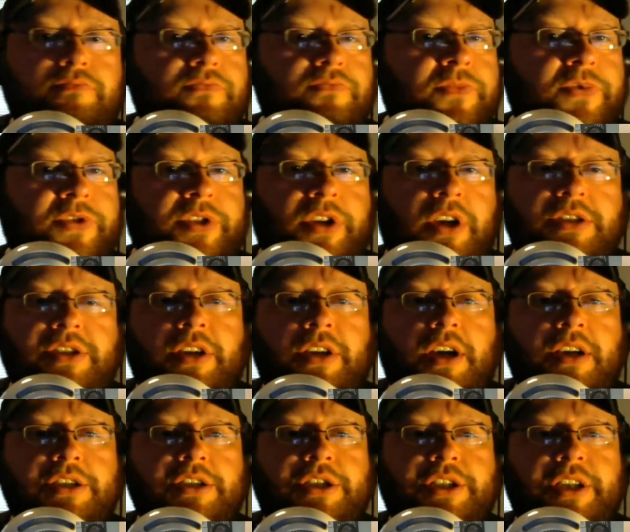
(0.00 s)
starts
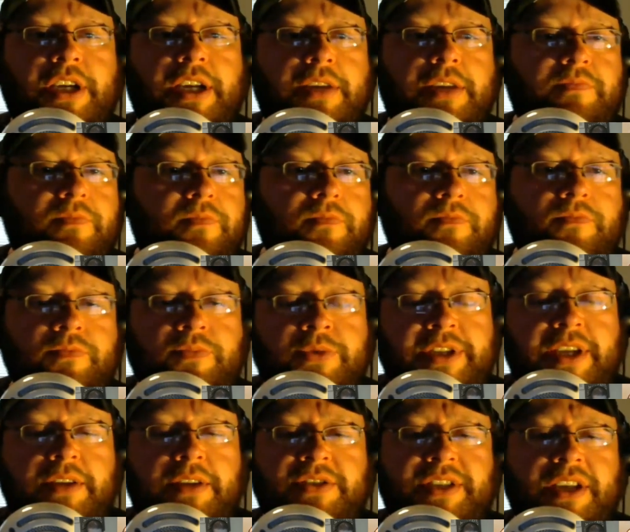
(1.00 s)
talking shit.
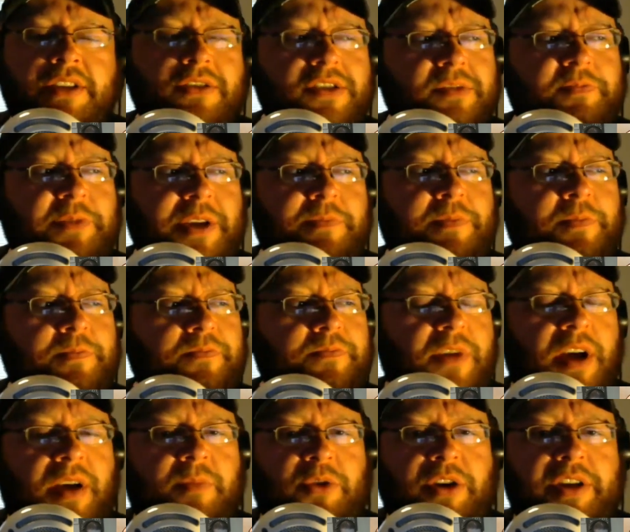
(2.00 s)
Ziggler's been
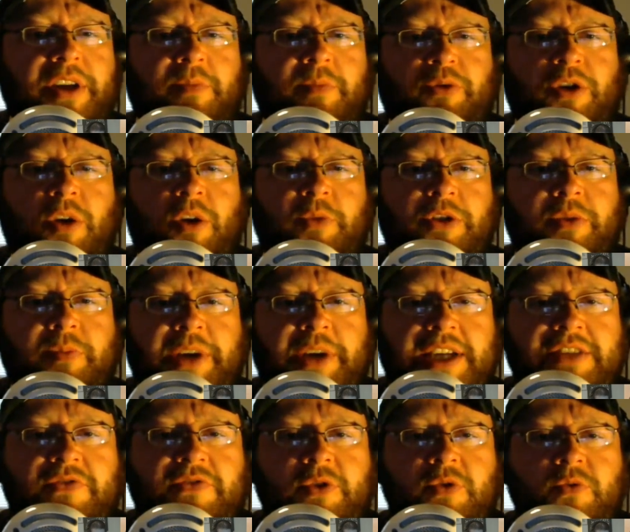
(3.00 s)
a pretty good promo the
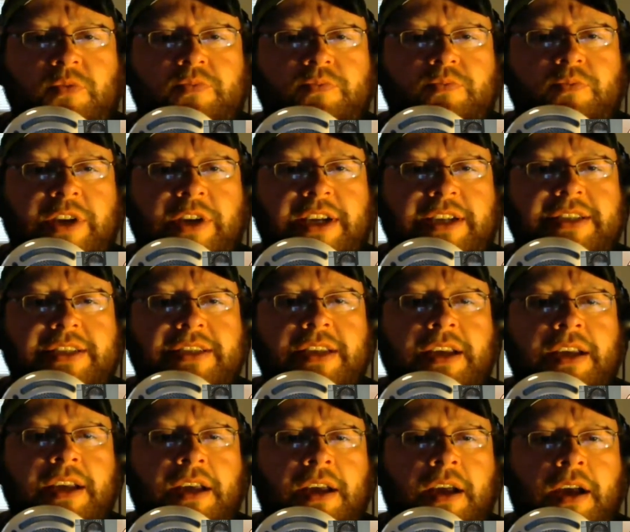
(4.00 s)
past few weeks.
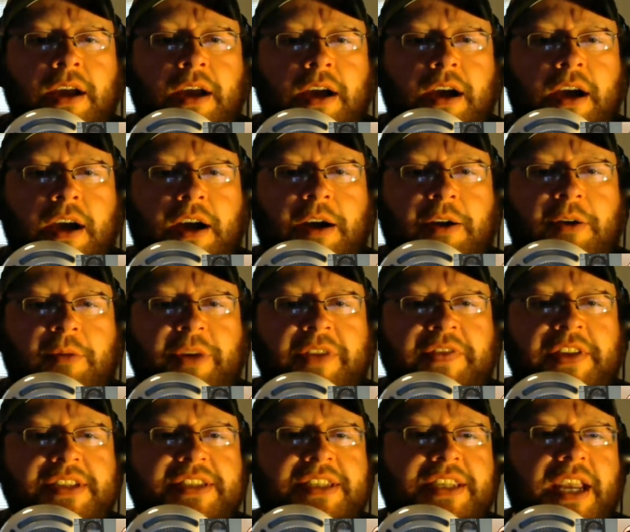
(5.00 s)
And
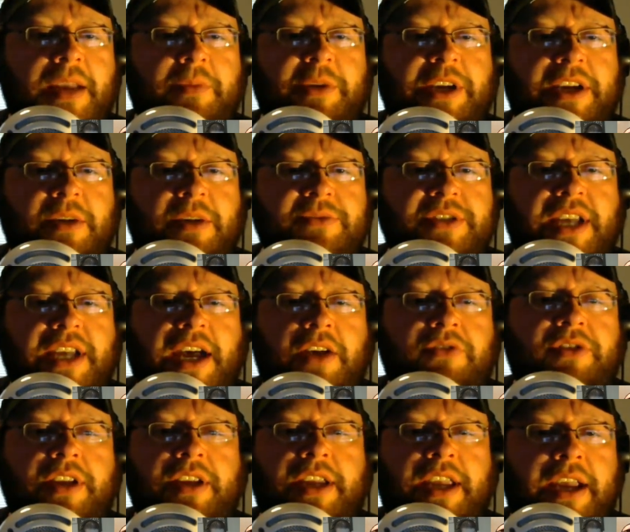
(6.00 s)
then Sami comes out,
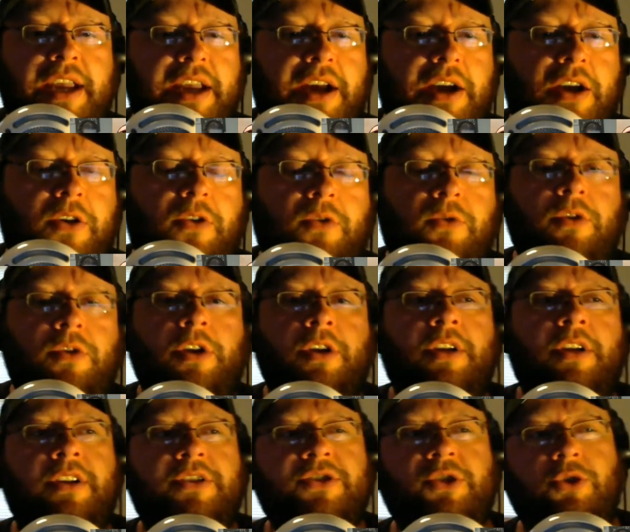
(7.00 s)
then KO.
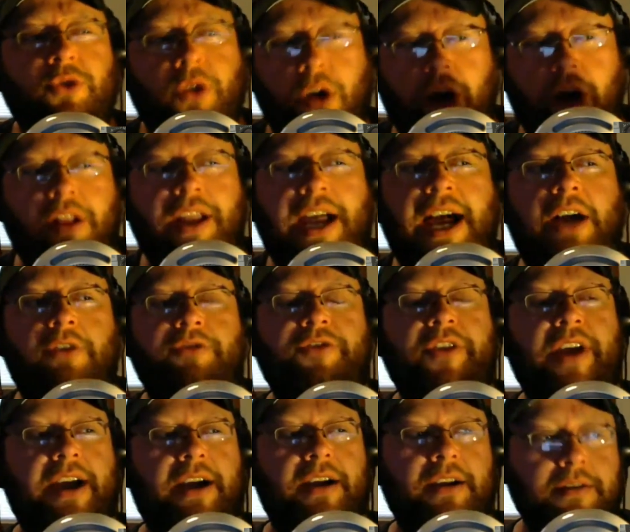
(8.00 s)
So they're all out
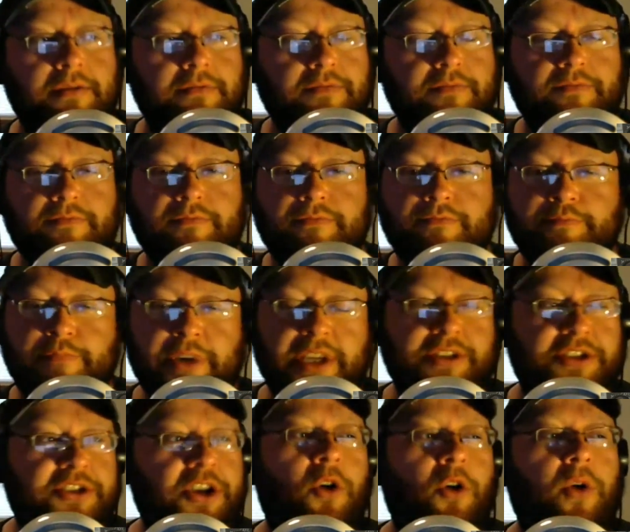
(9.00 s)
there,
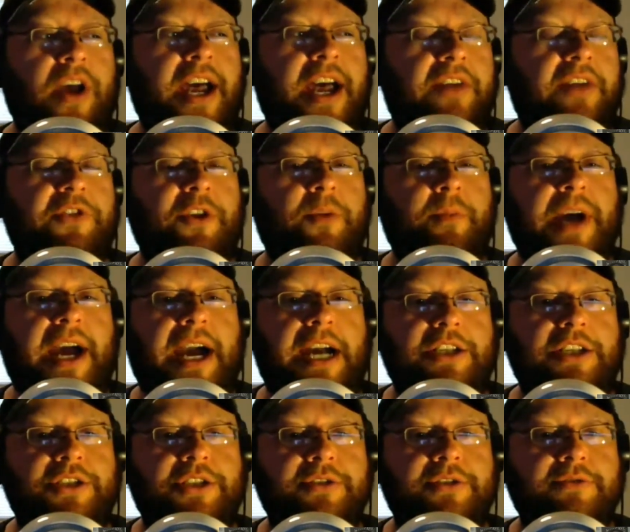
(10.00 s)
but don't have their
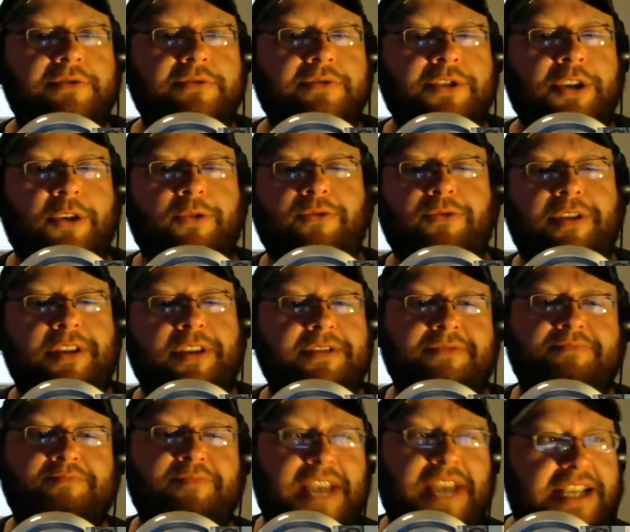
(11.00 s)
match. So, because
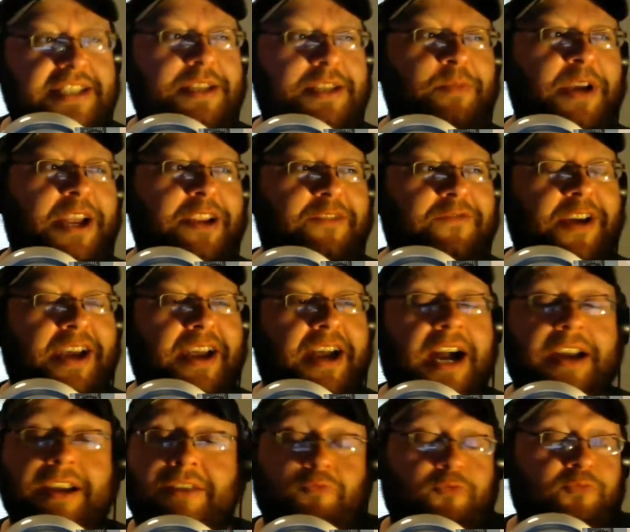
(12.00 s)
that's the main event.
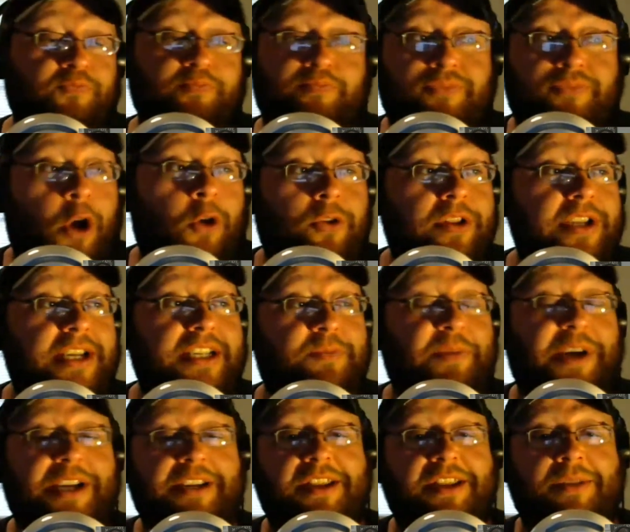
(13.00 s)
I totally
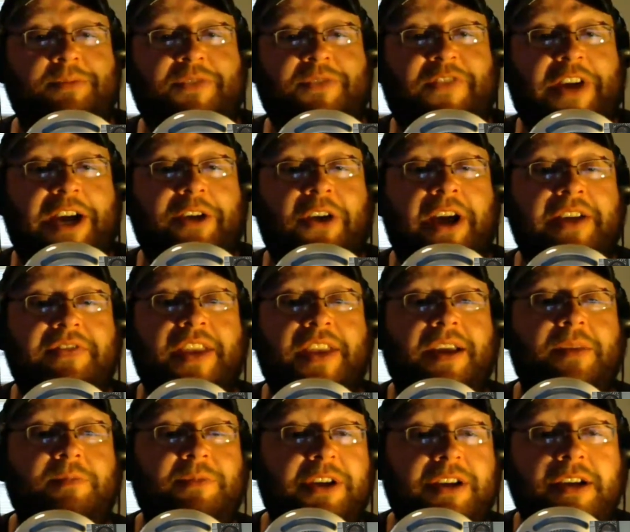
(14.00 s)
expected them to fight right
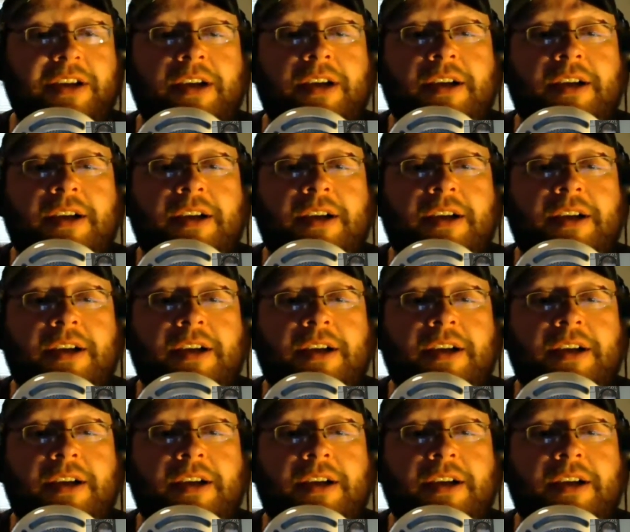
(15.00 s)
then, but